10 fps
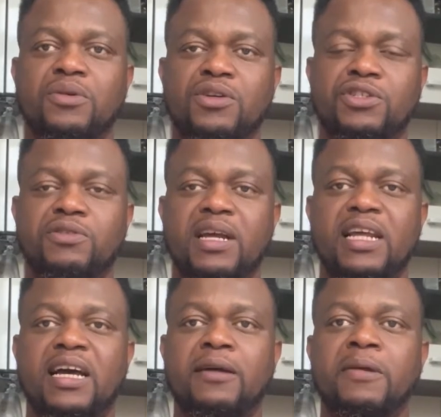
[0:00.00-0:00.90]

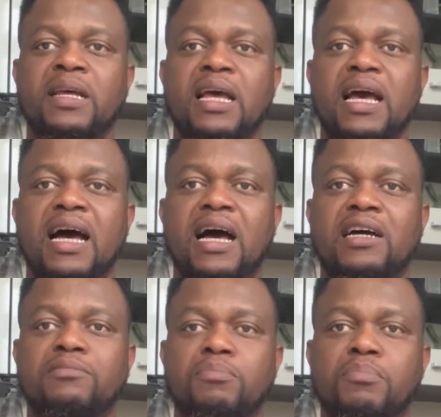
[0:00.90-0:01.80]
Australia,
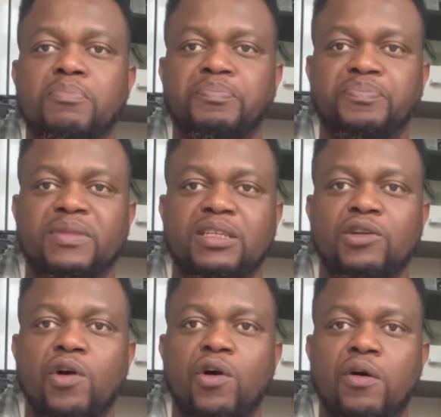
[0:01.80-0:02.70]
and
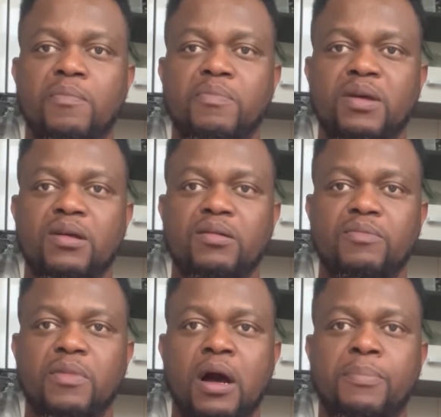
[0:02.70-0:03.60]
your
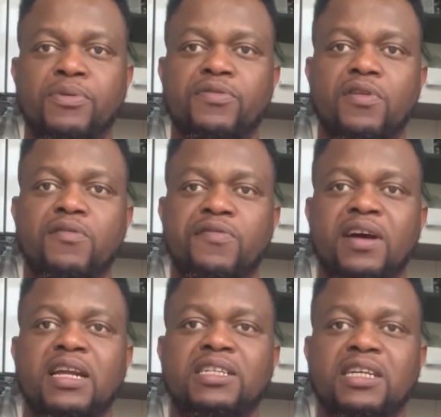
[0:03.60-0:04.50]
proof of
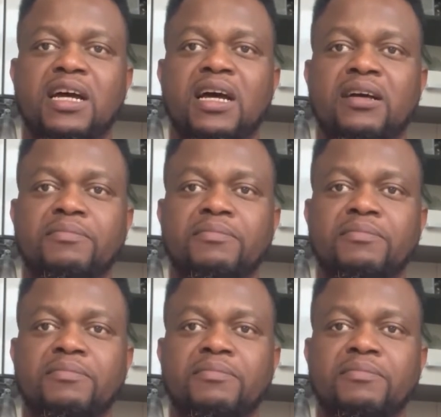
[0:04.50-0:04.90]
financial